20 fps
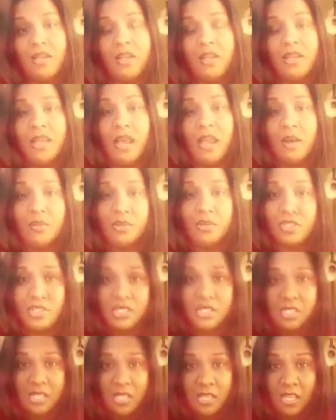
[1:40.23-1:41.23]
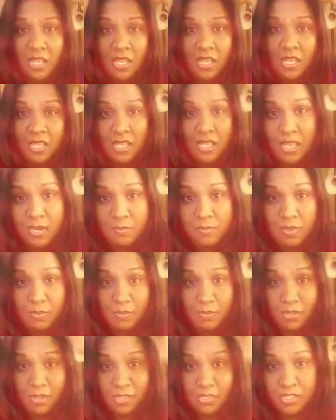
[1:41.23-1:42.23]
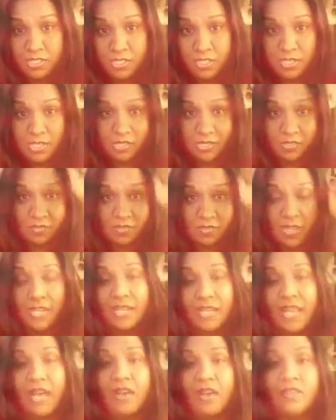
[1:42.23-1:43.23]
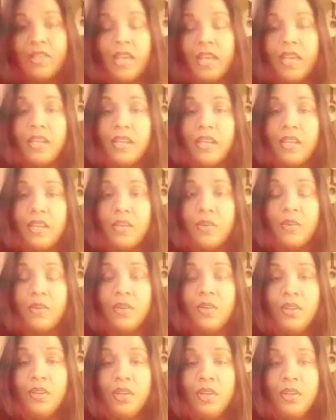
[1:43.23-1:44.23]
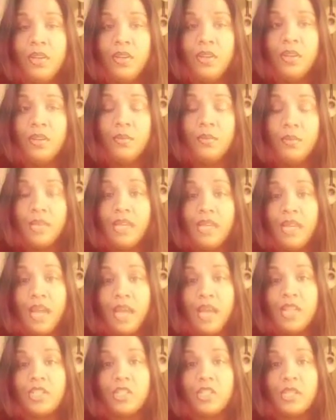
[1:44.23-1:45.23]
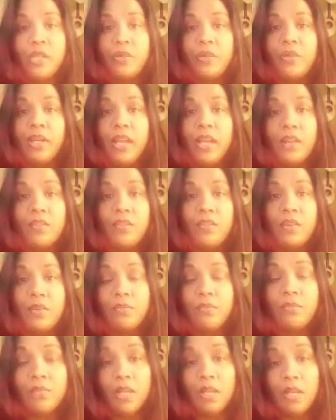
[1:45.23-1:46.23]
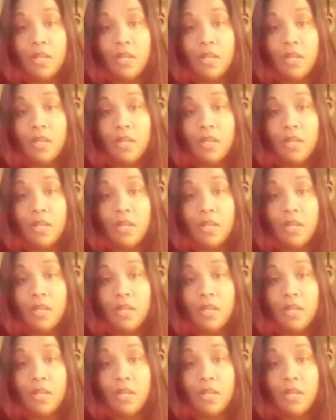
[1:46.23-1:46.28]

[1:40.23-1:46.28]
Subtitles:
Now we're just, a lot of people are starting to find out that, we could actually create from